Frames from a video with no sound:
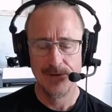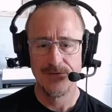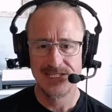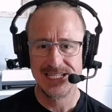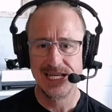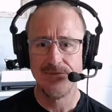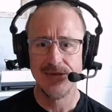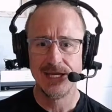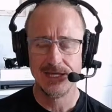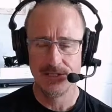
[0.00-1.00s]
If a
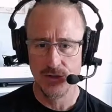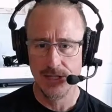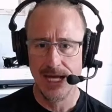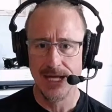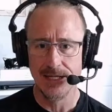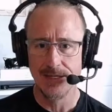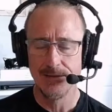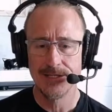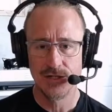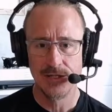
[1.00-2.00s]
TV is created,
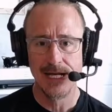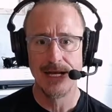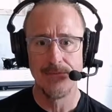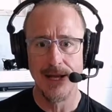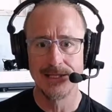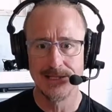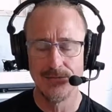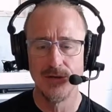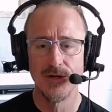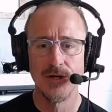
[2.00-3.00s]
it's created by
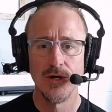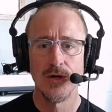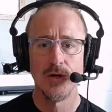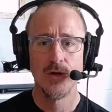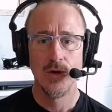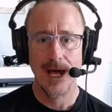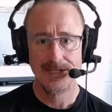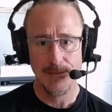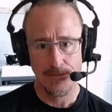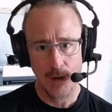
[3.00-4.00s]
someone who
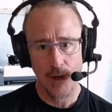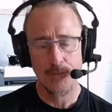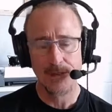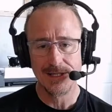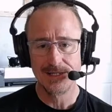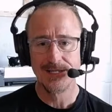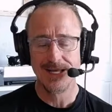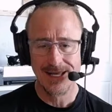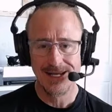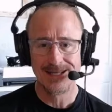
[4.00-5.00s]
has a purpose
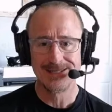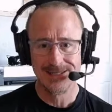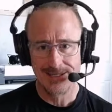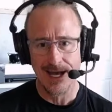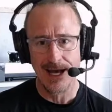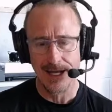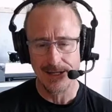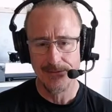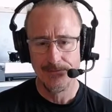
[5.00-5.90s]
in its design,